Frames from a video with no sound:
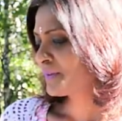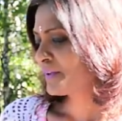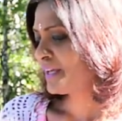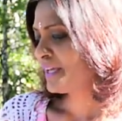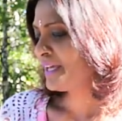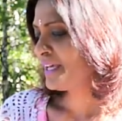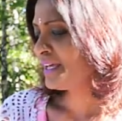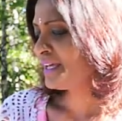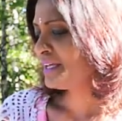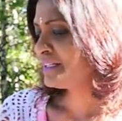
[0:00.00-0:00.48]

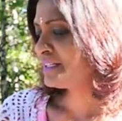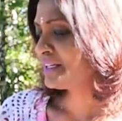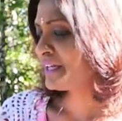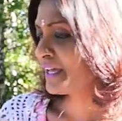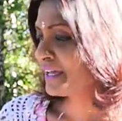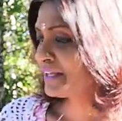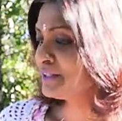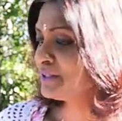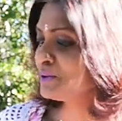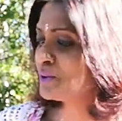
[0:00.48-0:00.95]
And
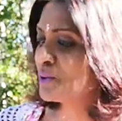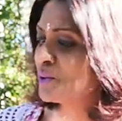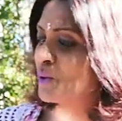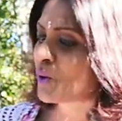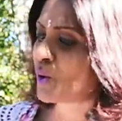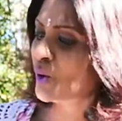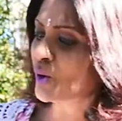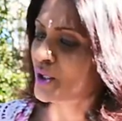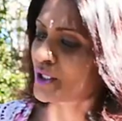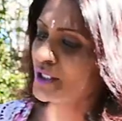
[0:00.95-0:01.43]
candle
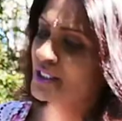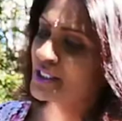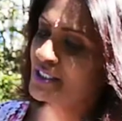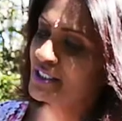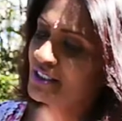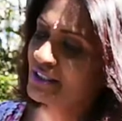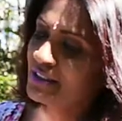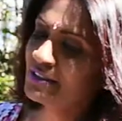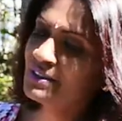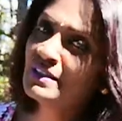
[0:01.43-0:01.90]

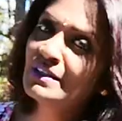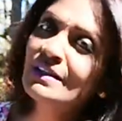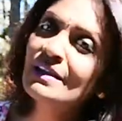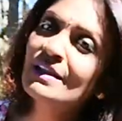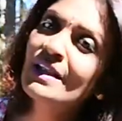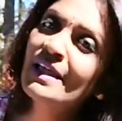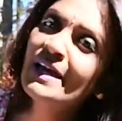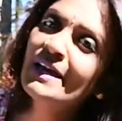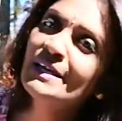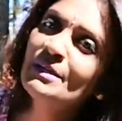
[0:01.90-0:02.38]
quartz,
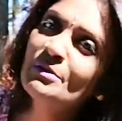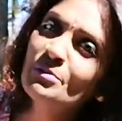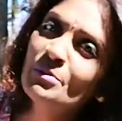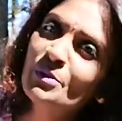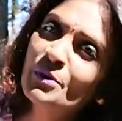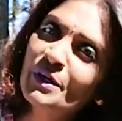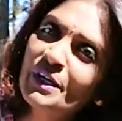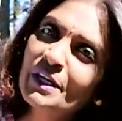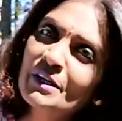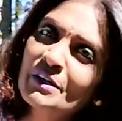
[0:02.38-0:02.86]
light
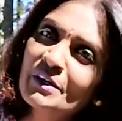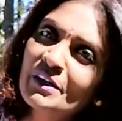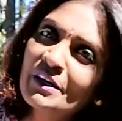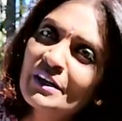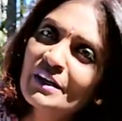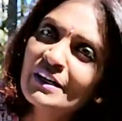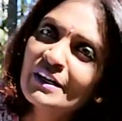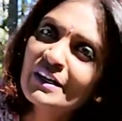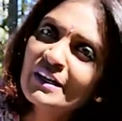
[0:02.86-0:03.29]
bringer.